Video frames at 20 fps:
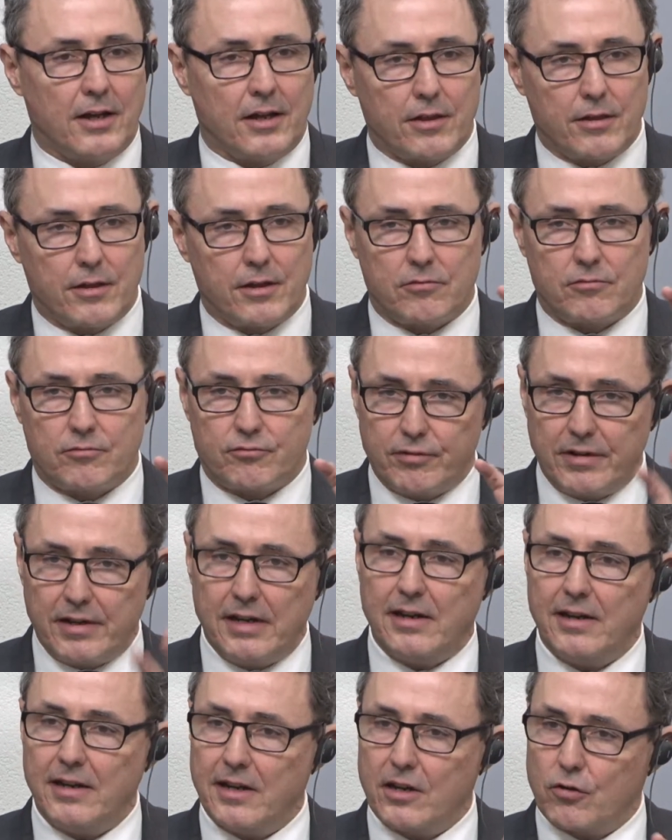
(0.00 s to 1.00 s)
the
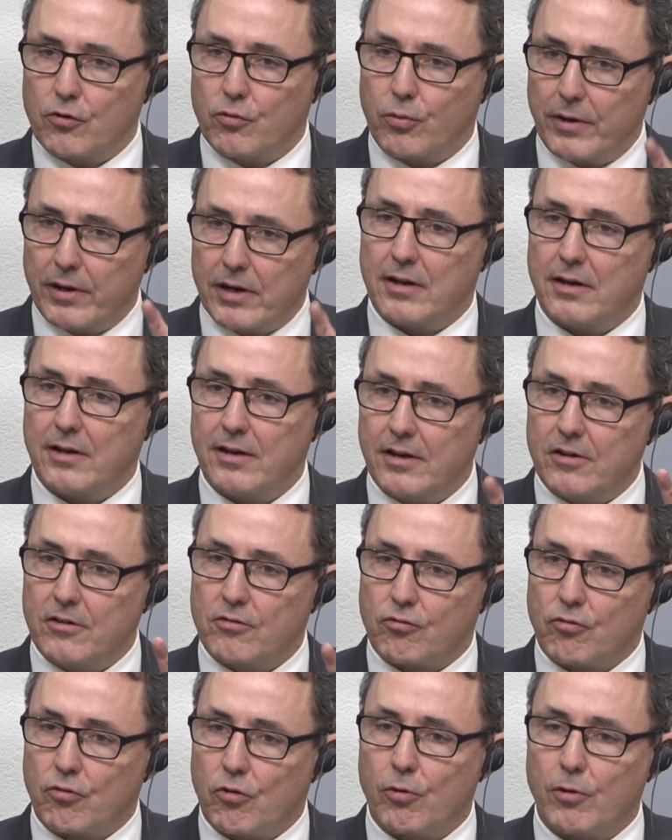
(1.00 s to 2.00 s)
really quickly
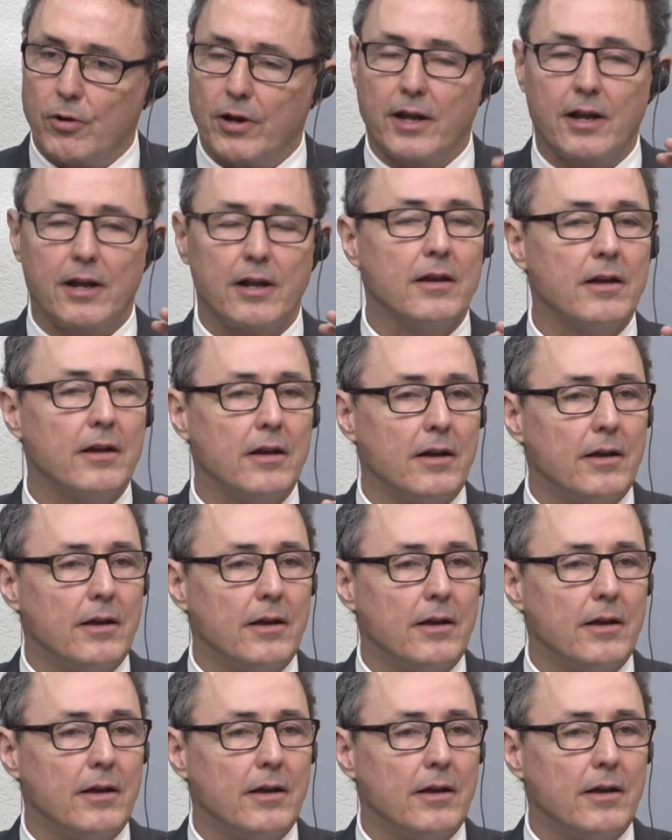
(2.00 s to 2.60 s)
growing